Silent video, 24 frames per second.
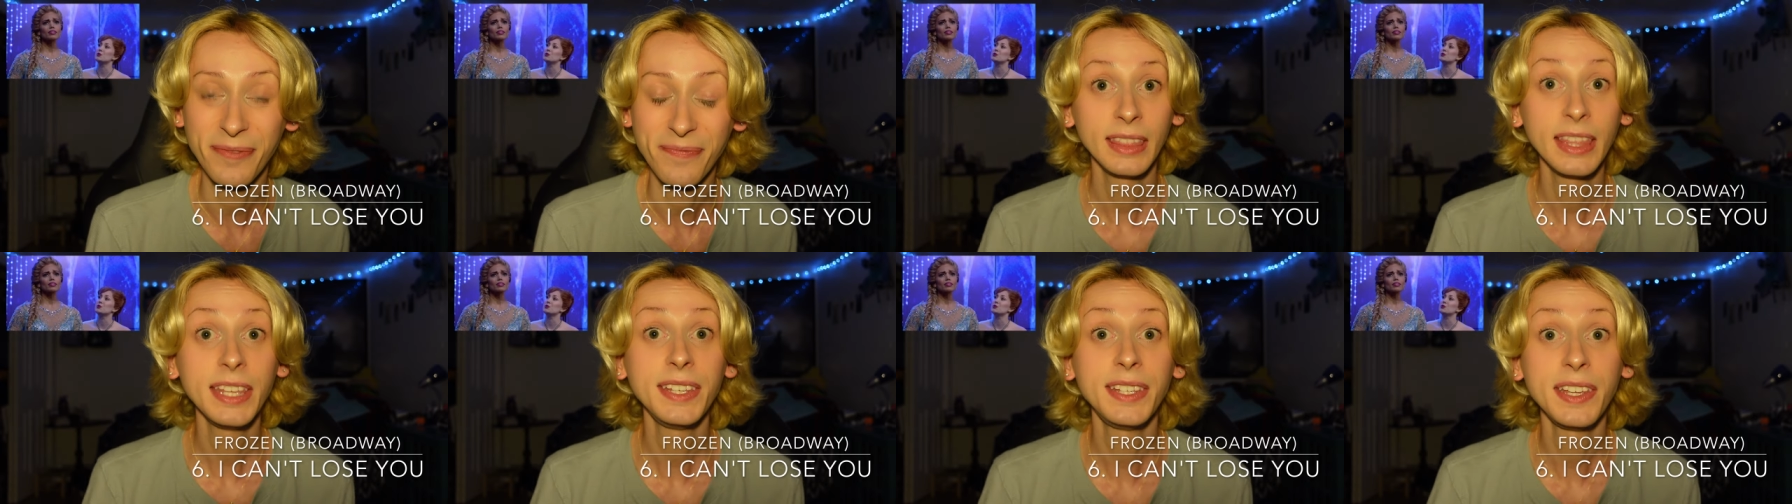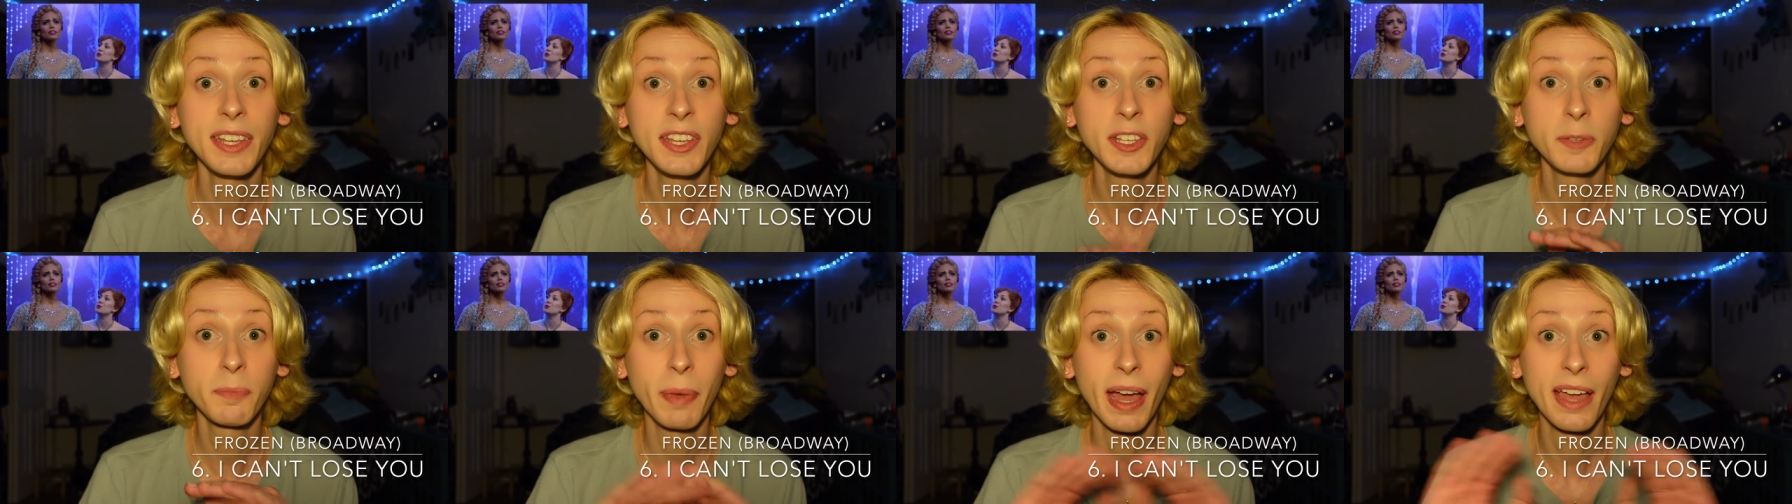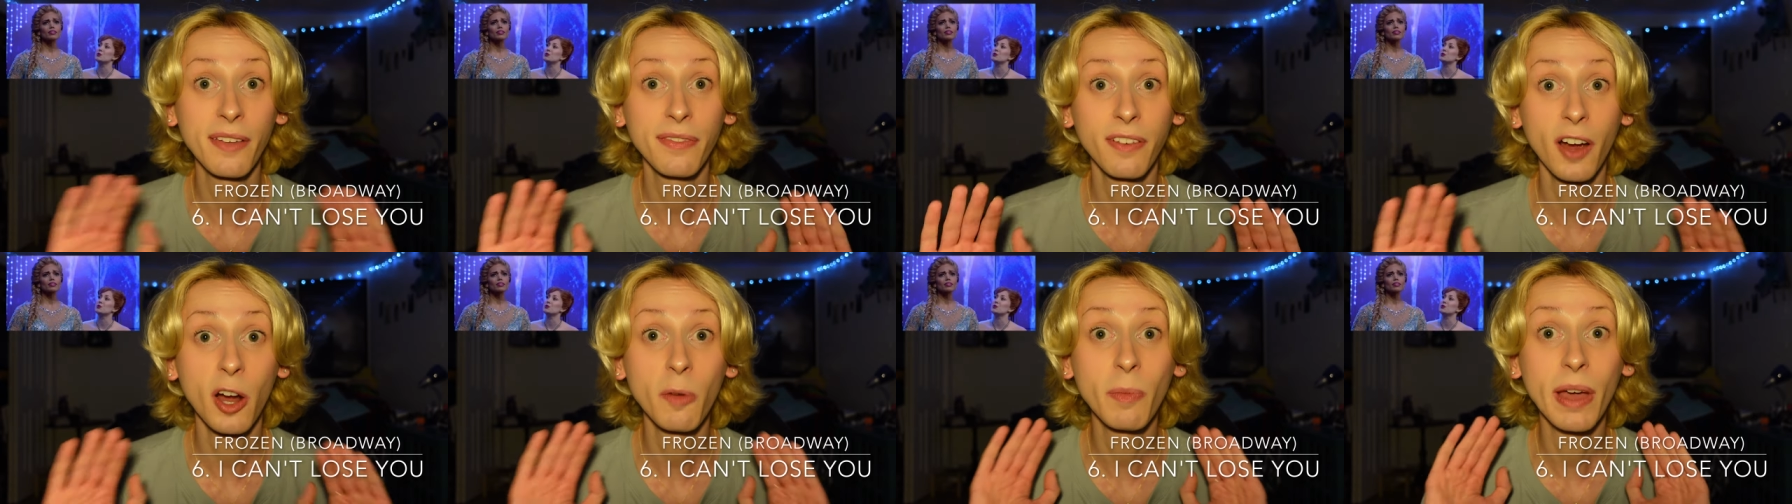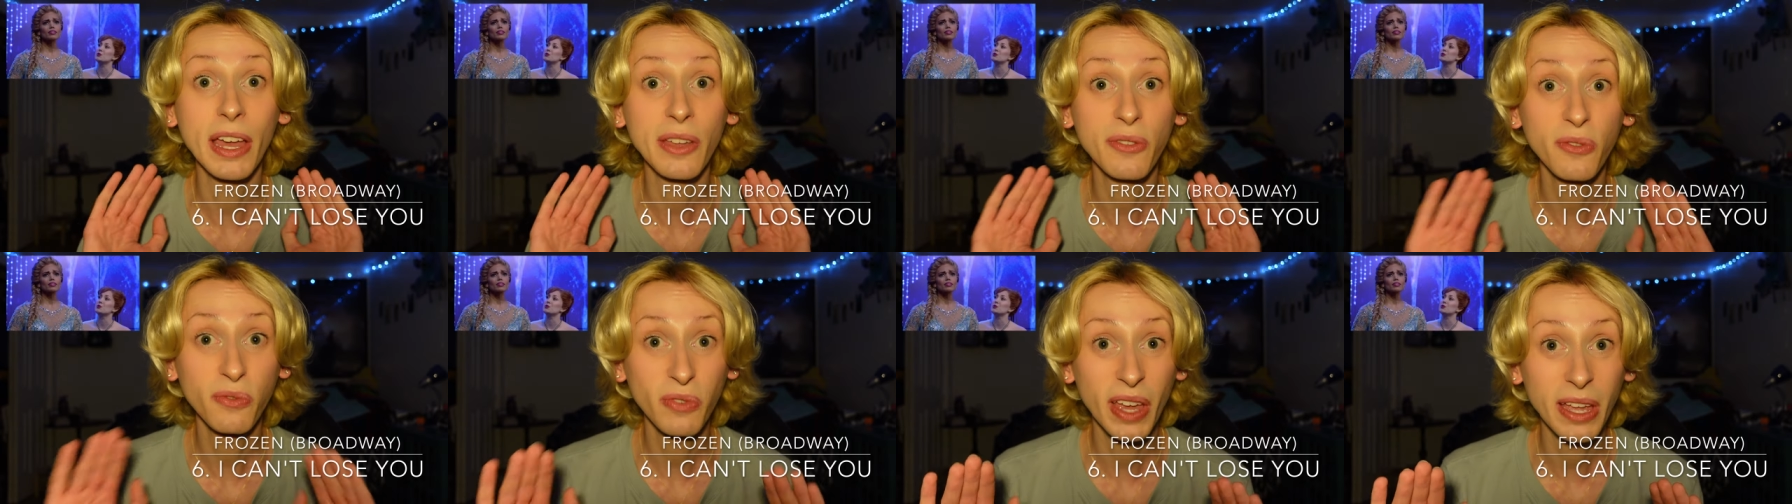This is by far
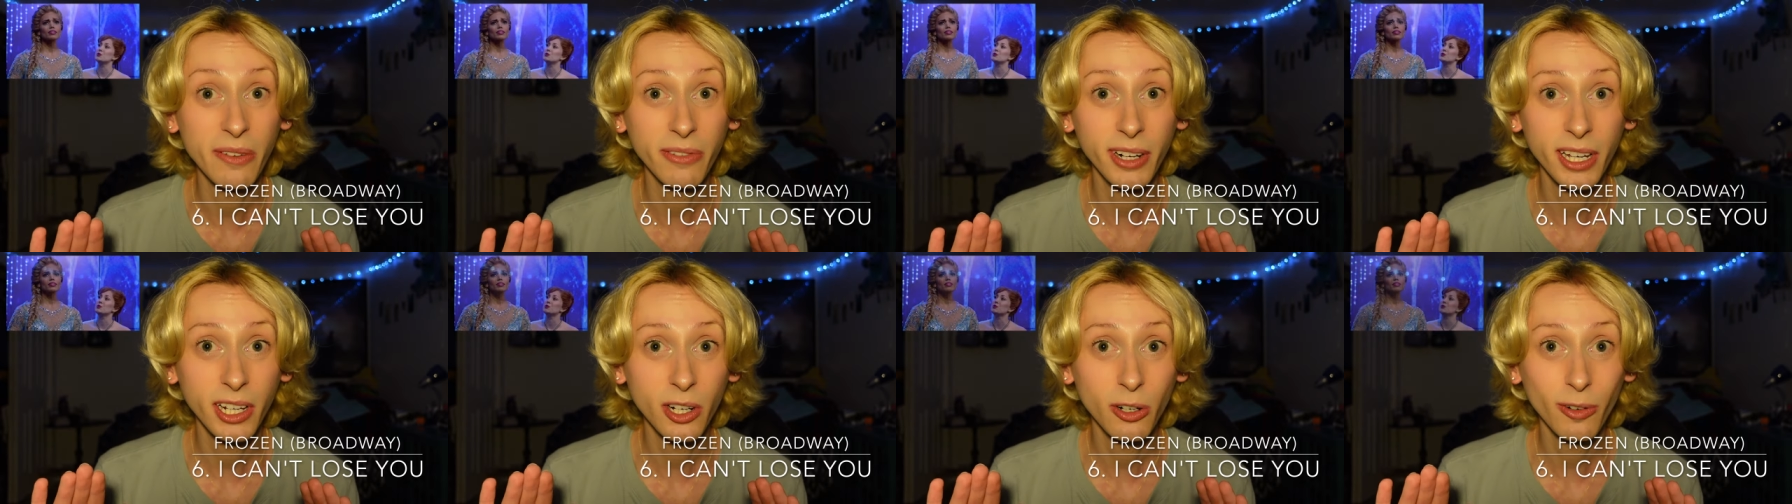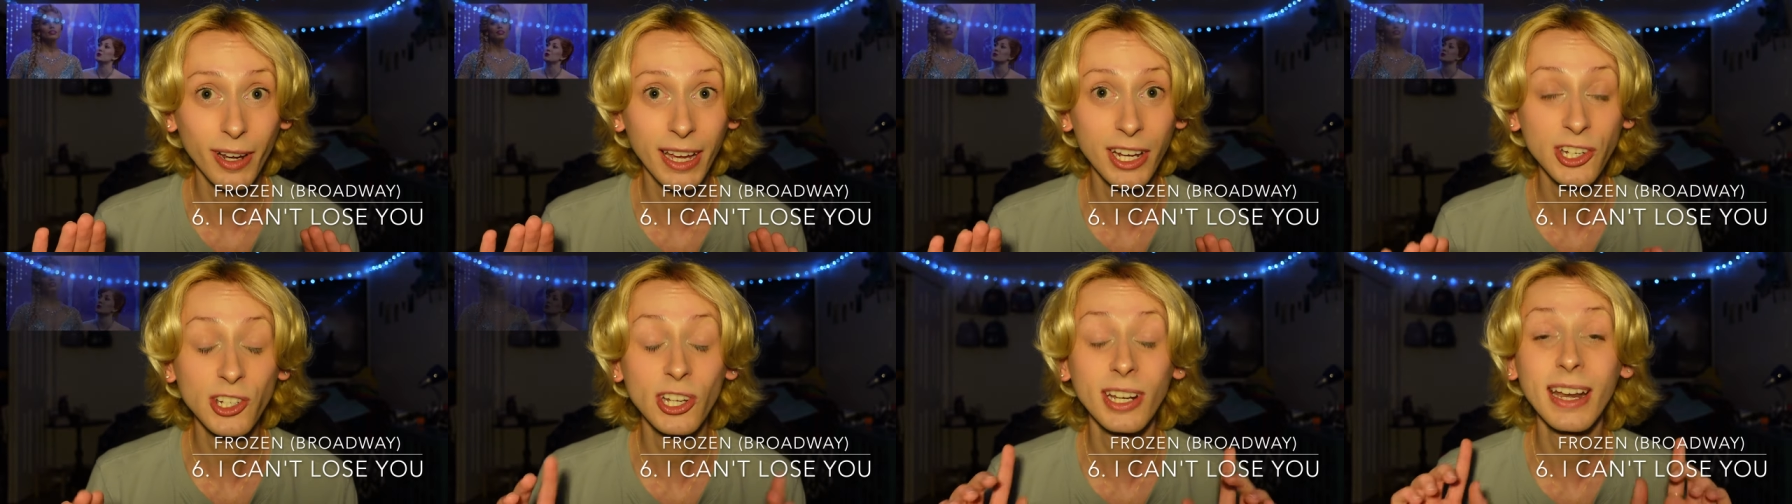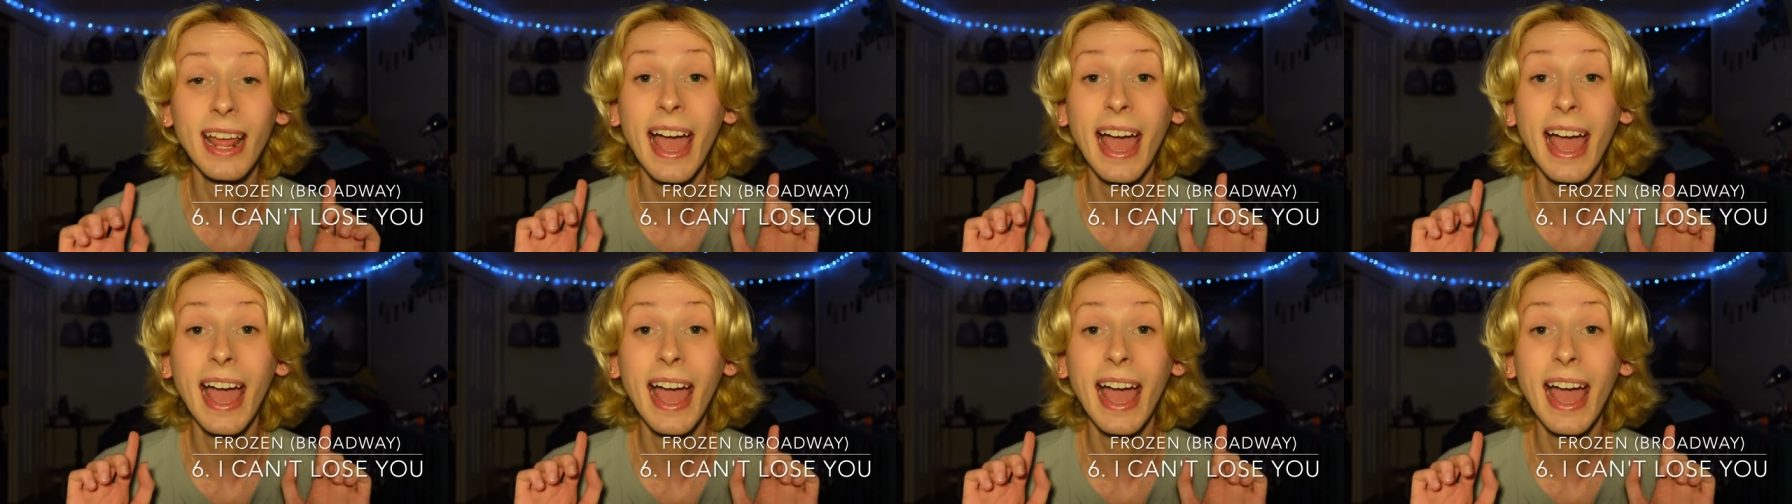my favorite iteration,